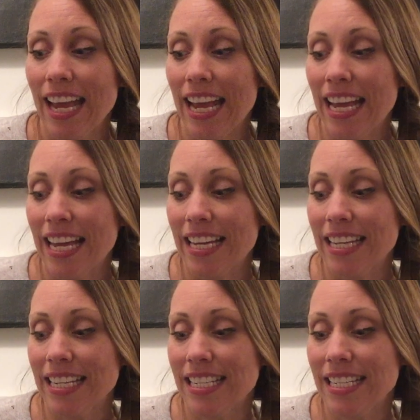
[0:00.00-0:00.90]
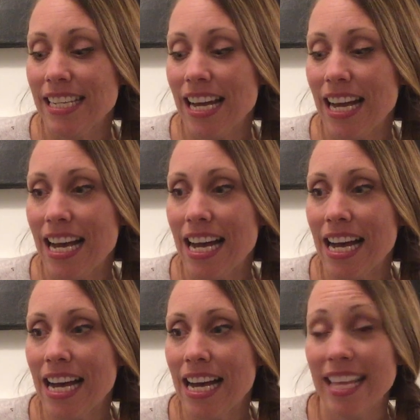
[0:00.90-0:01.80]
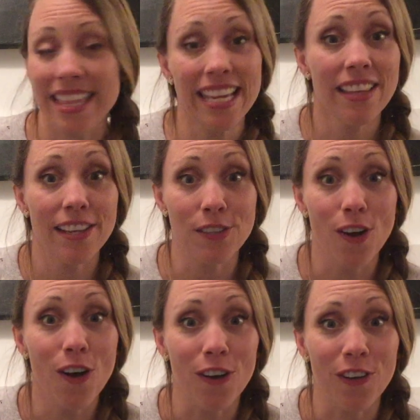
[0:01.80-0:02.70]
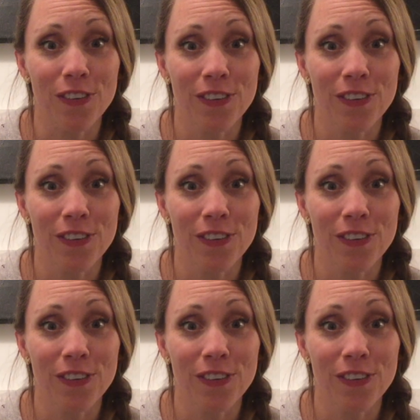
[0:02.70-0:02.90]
And uh, I think that's all.